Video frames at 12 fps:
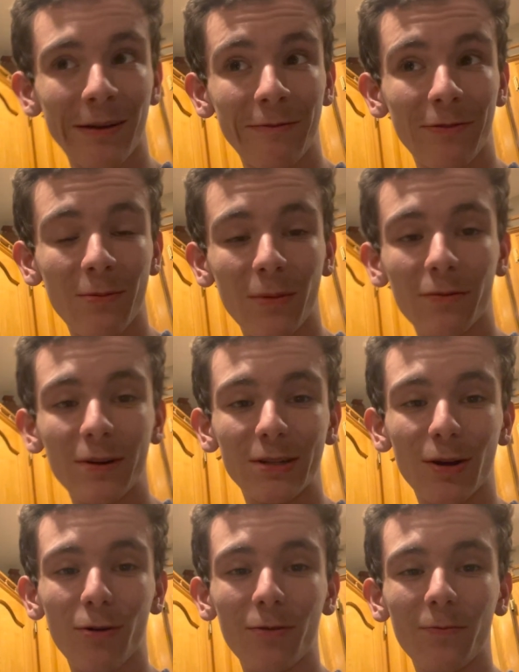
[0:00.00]
from the
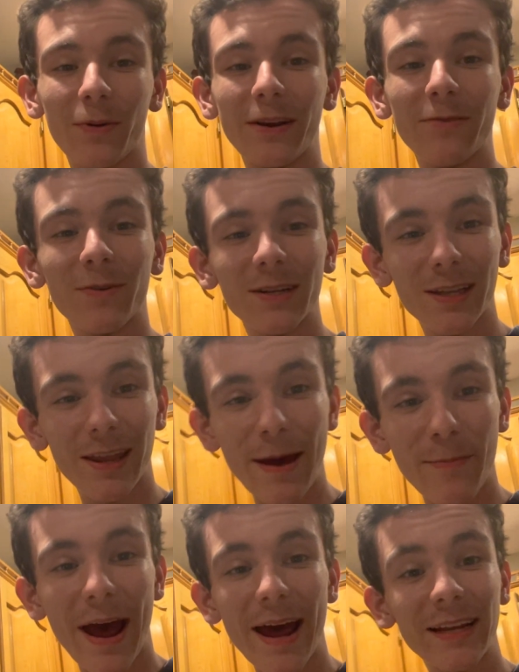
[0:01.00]
result, but it wasn't
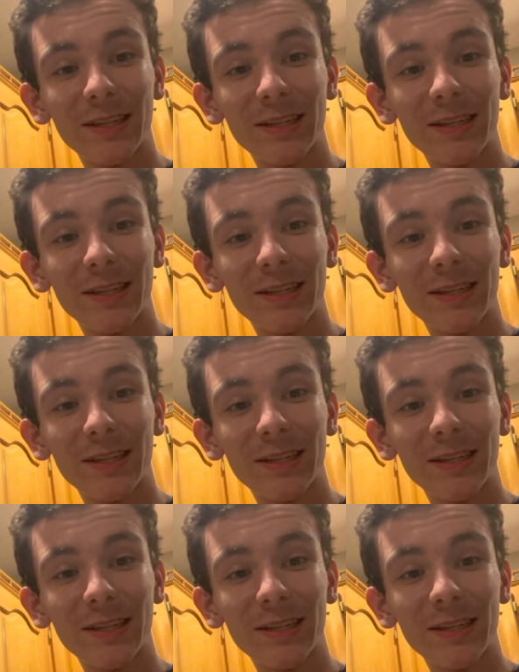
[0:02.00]
that bad.